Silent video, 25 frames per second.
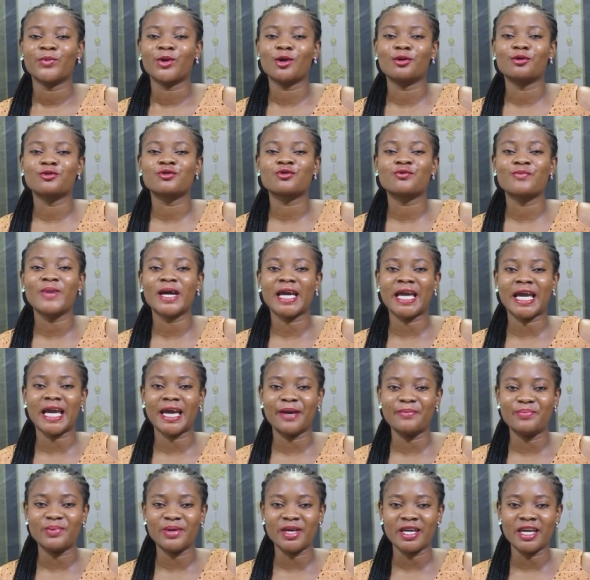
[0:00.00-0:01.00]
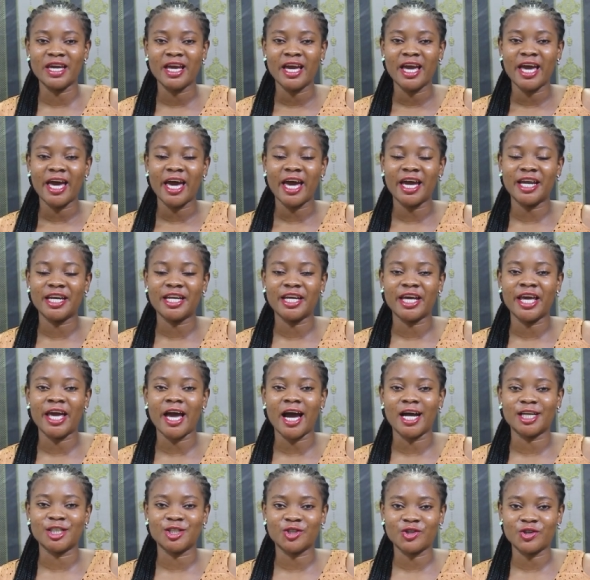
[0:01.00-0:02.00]
ono so be keke bi e de
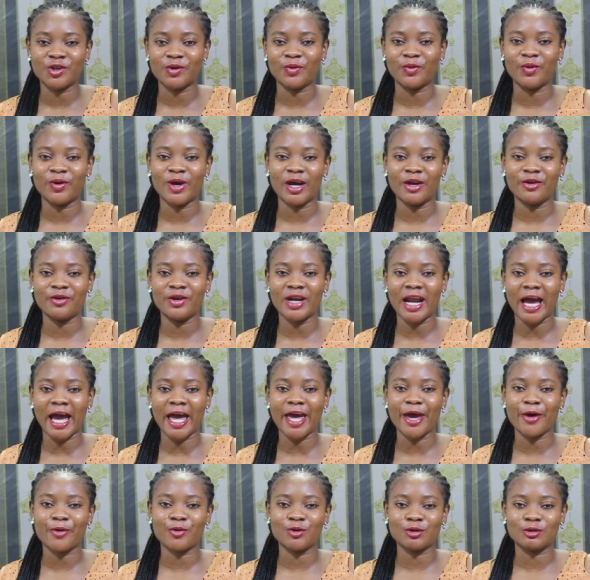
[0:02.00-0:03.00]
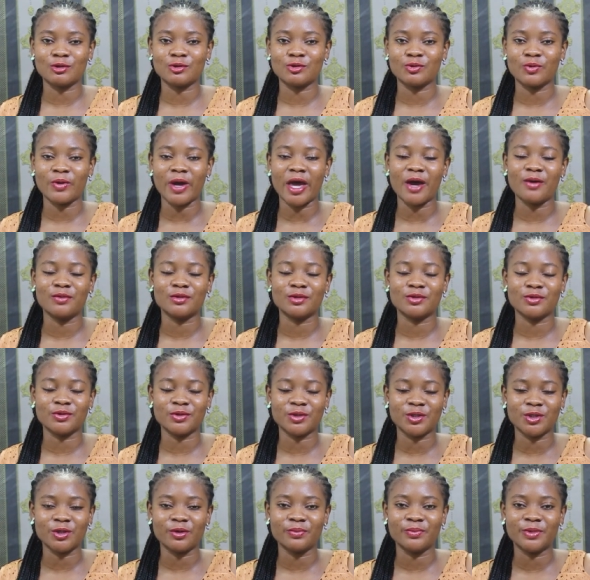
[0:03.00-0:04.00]
achrewo ene na ekoso e wo
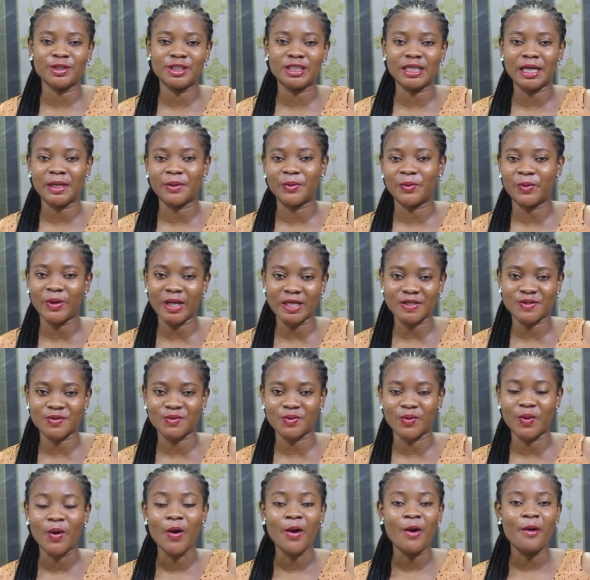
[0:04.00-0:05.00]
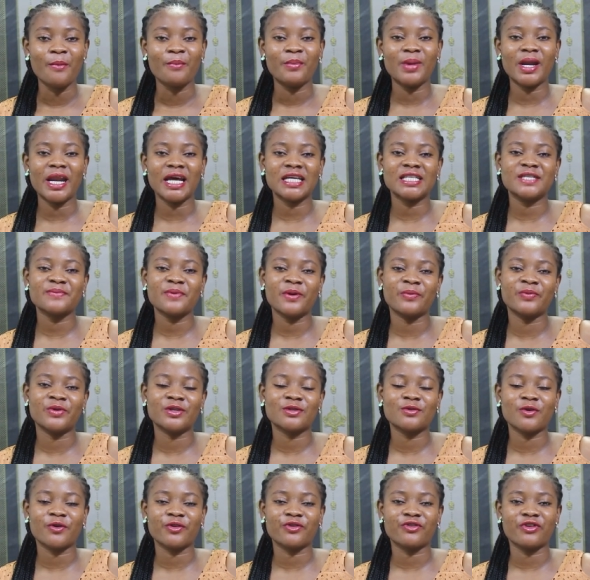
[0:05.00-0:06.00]
social media no eso be da se pepe
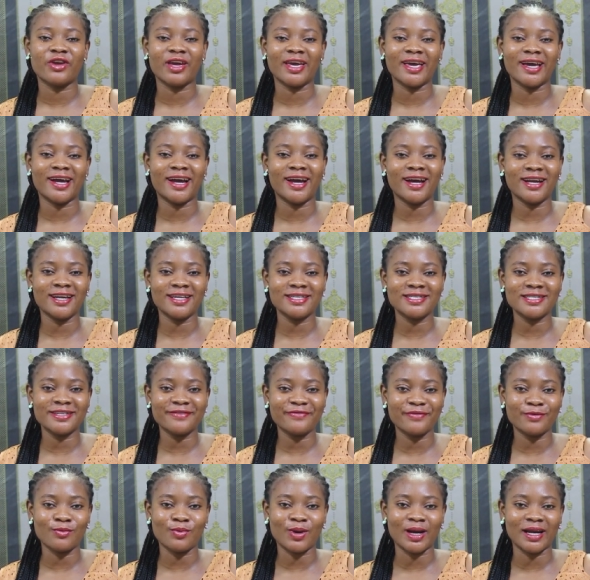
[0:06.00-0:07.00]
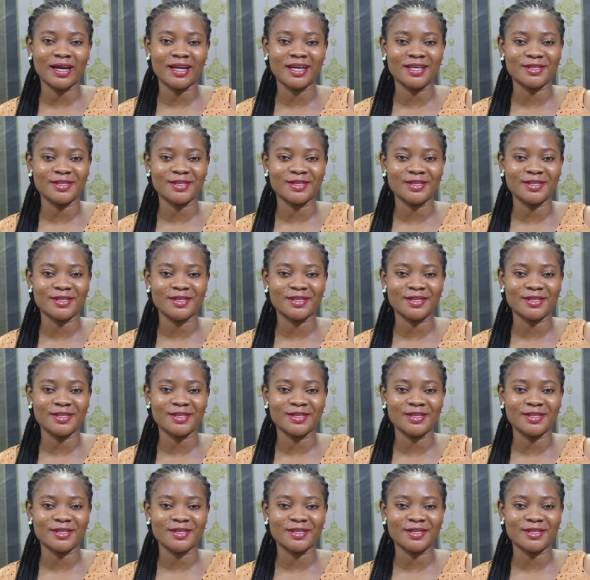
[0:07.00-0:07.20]
so share Ghana T V one